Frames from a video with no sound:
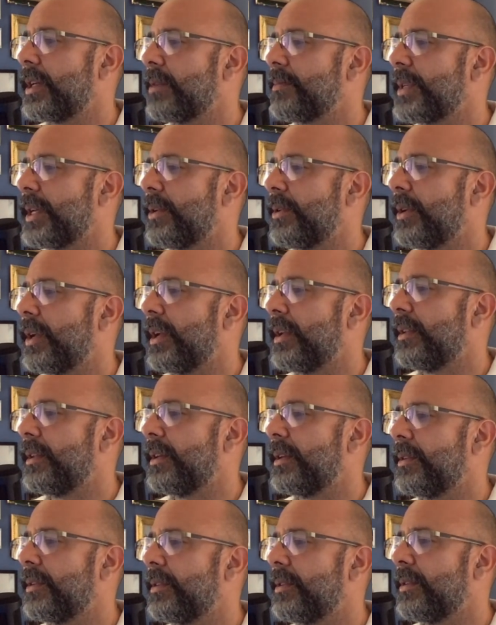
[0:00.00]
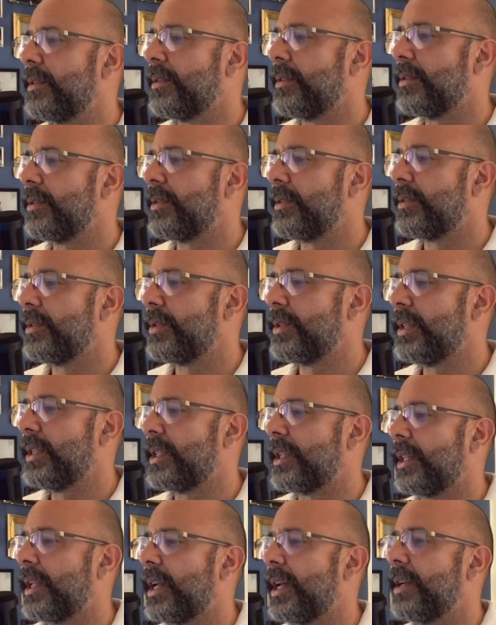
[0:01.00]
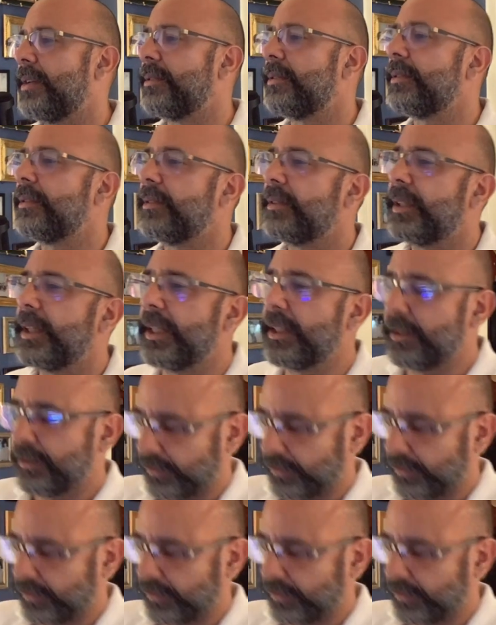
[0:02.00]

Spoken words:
comes out okay in the end. She's alive, right?